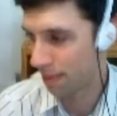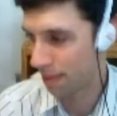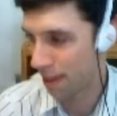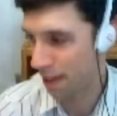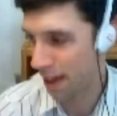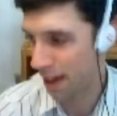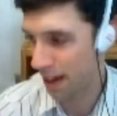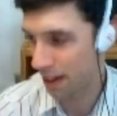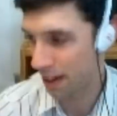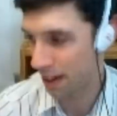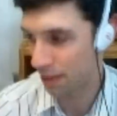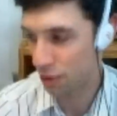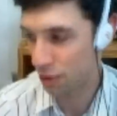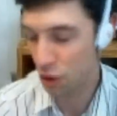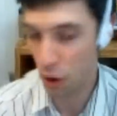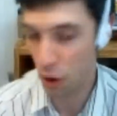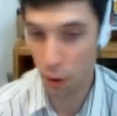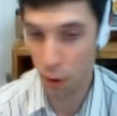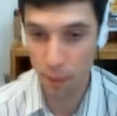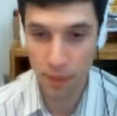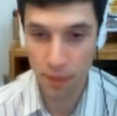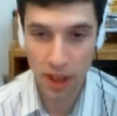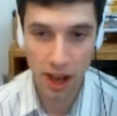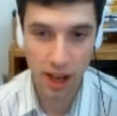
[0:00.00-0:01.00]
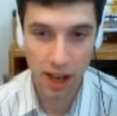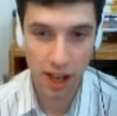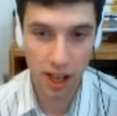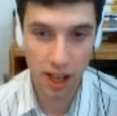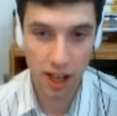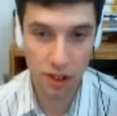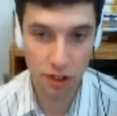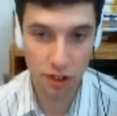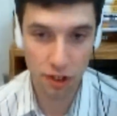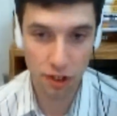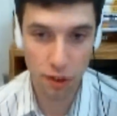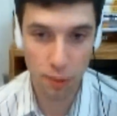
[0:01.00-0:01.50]
thing. So
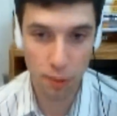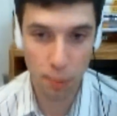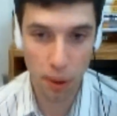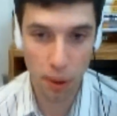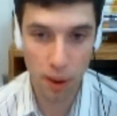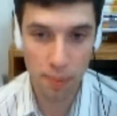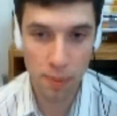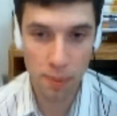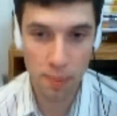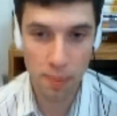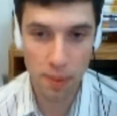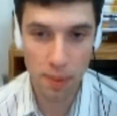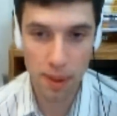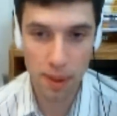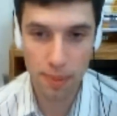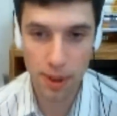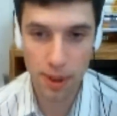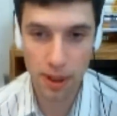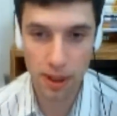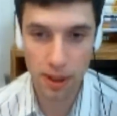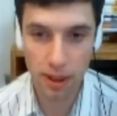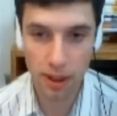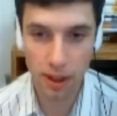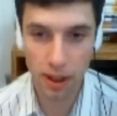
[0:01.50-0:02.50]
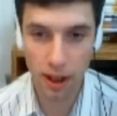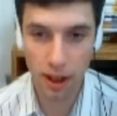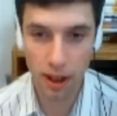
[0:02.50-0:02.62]
is this a problem? Maybe